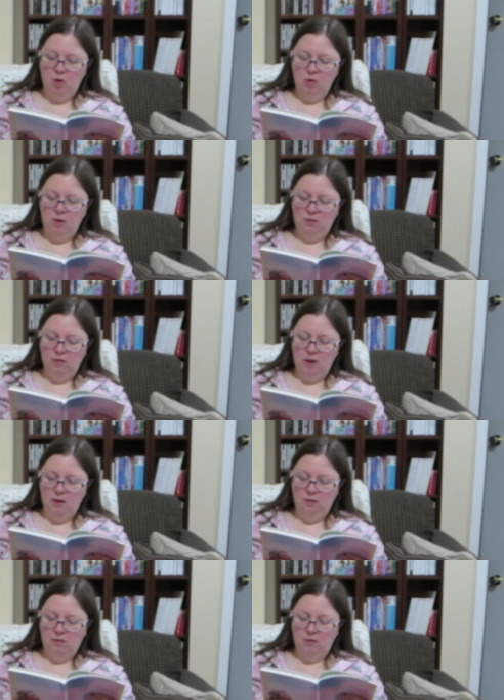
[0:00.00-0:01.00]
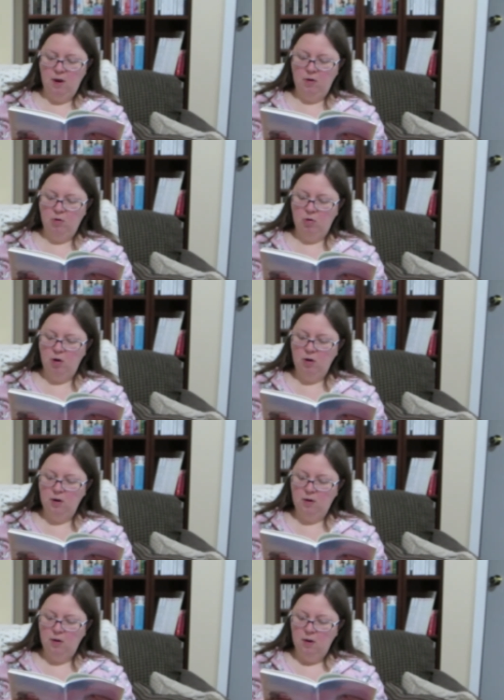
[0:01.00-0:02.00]
all these lists and
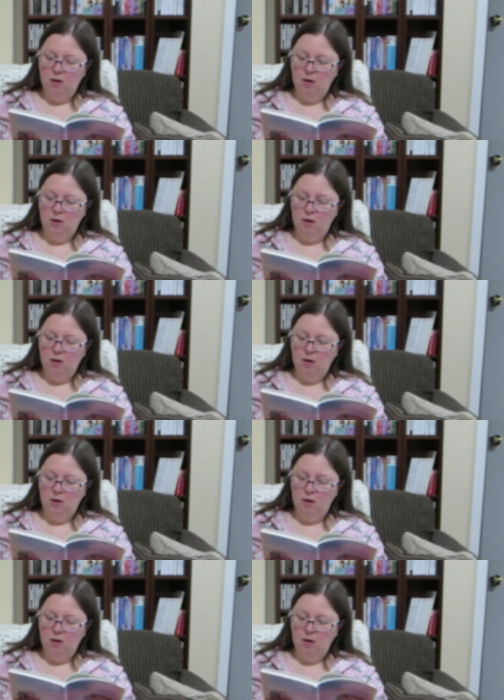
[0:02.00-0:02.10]
chronic